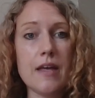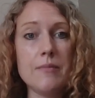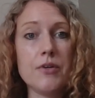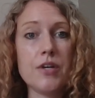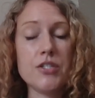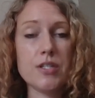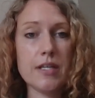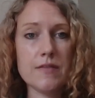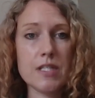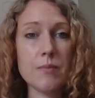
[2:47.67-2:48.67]
immigration
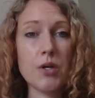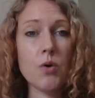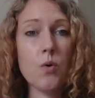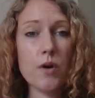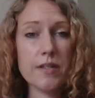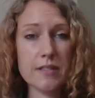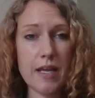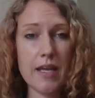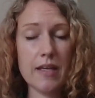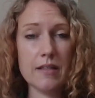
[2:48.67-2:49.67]
gives them a court
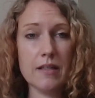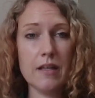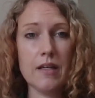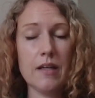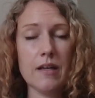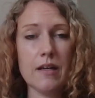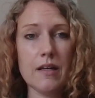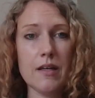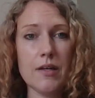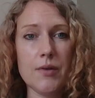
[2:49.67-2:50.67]
date
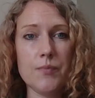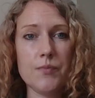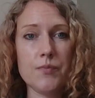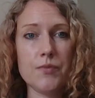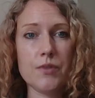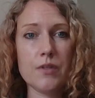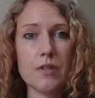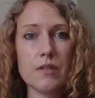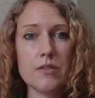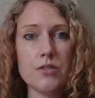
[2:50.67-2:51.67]

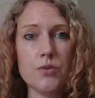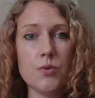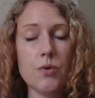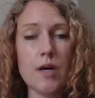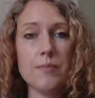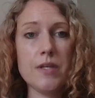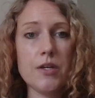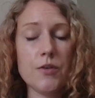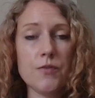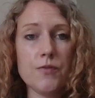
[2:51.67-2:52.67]
to
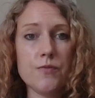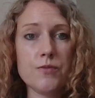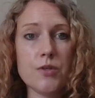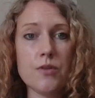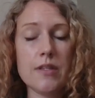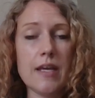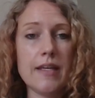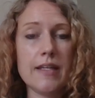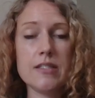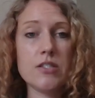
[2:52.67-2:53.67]
appear so that they
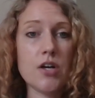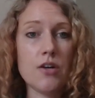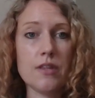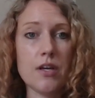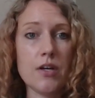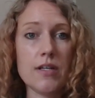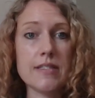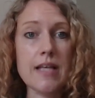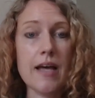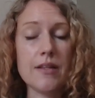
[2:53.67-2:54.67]
can start their
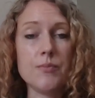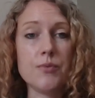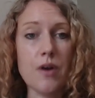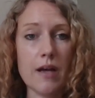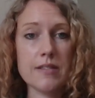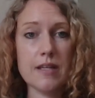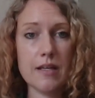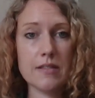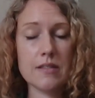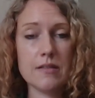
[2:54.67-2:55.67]
asylum process.
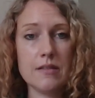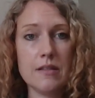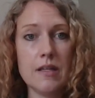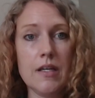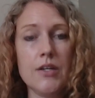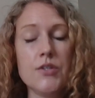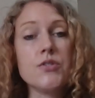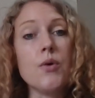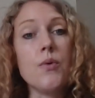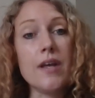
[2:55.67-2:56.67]

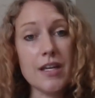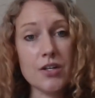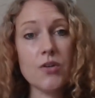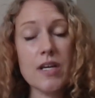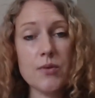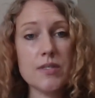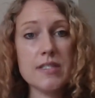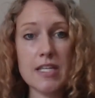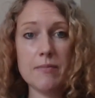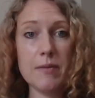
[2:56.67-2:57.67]
So entering with
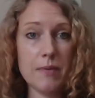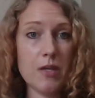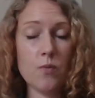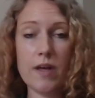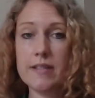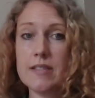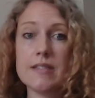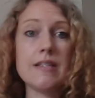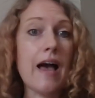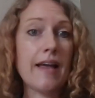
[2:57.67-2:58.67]
CBP1
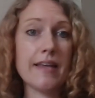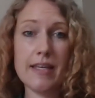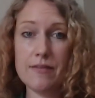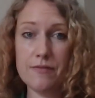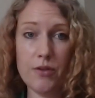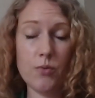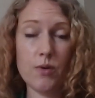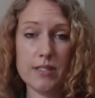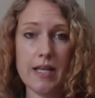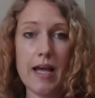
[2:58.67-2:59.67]
does not give you
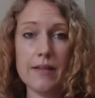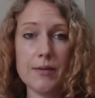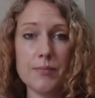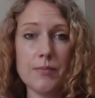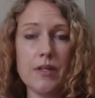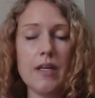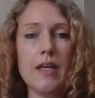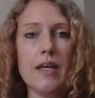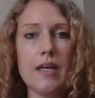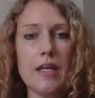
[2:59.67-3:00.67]
asylum.
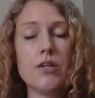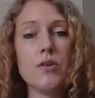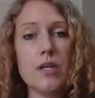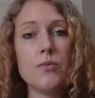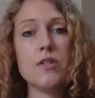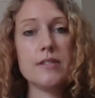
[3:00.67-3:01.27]
Entering with